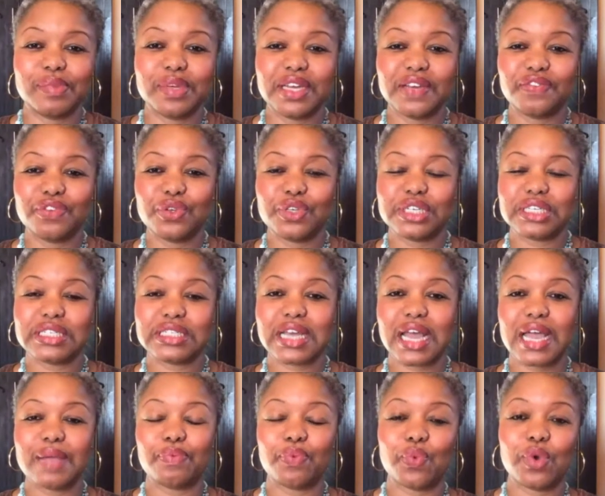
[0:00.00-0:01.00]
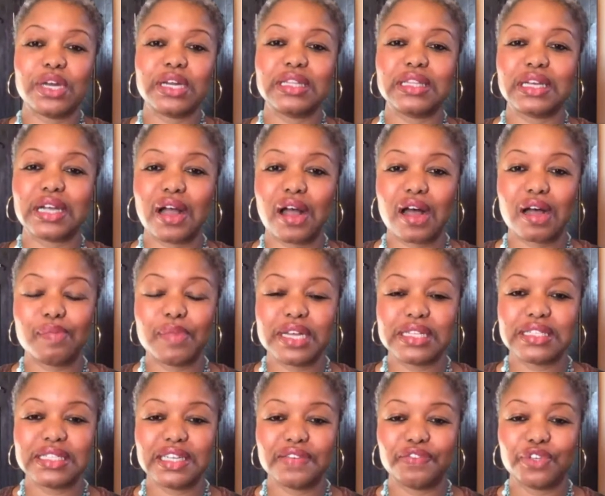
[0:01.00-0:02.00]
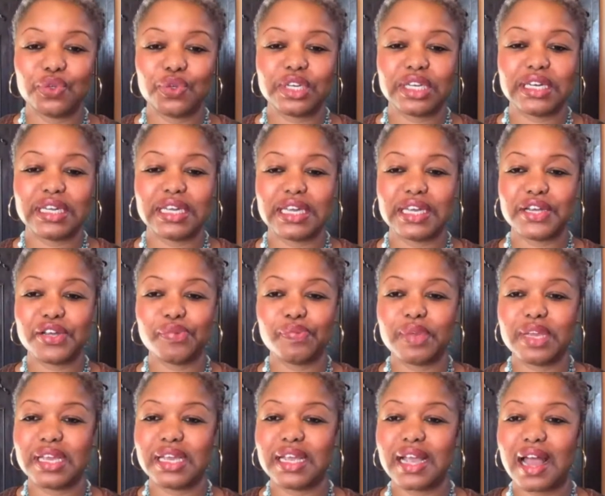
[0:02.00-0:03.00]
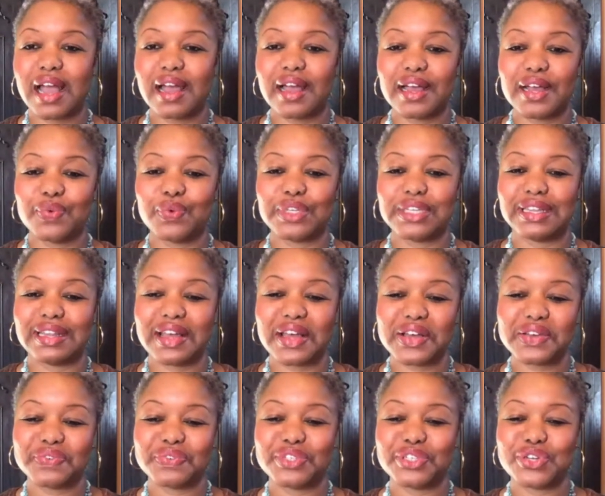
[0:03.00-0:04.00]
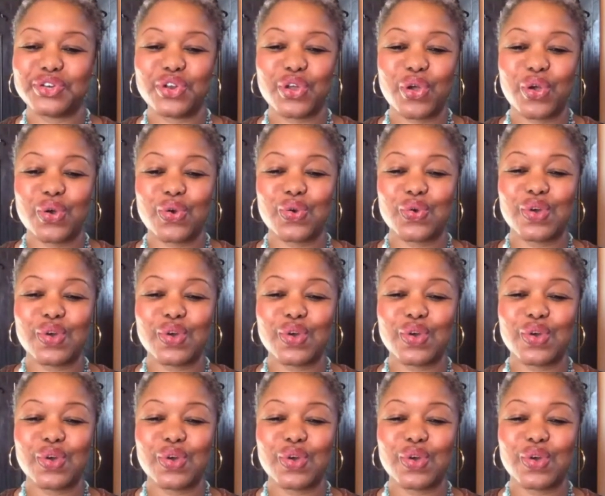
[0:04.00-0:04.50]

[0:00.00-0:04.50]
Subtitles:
If you could type 1 in the comments if you can hear me, I would love to know.